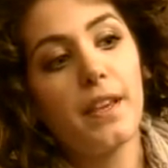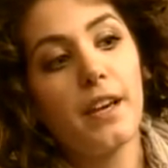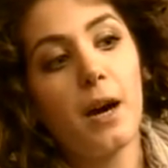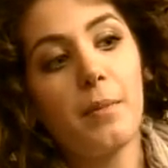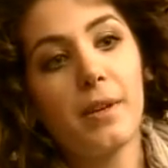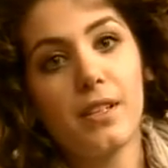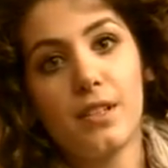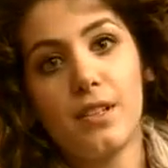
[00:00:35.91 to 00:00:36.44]

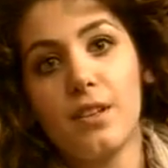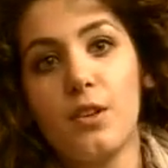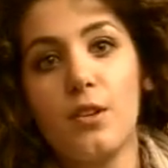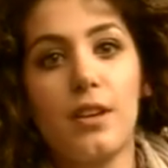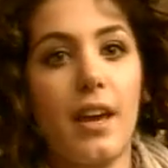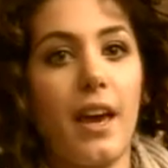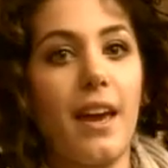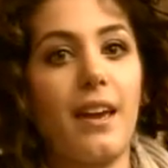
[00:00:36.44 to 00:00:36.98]
coming to the
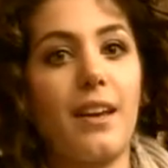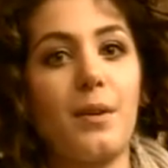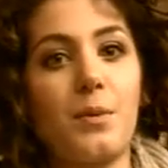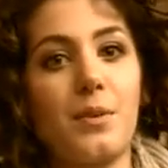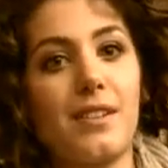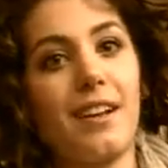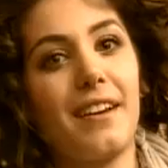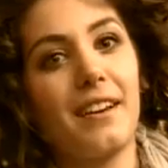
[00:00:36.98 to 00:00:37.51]
UK
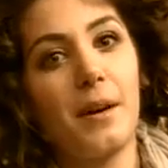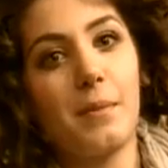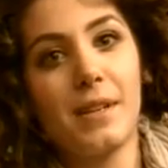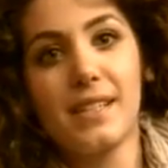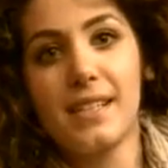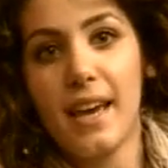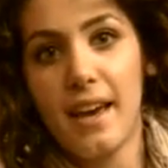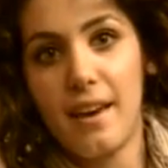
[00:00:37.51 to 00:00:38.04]
was like
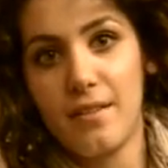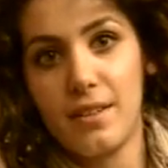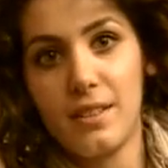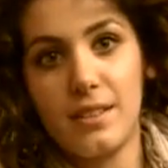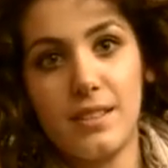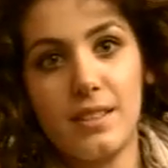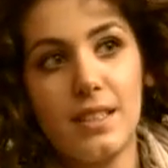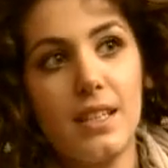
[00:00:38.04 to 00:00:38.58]
coming to
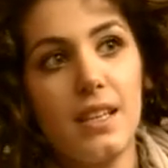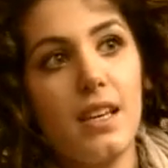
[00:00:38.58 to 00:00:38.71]
heaven.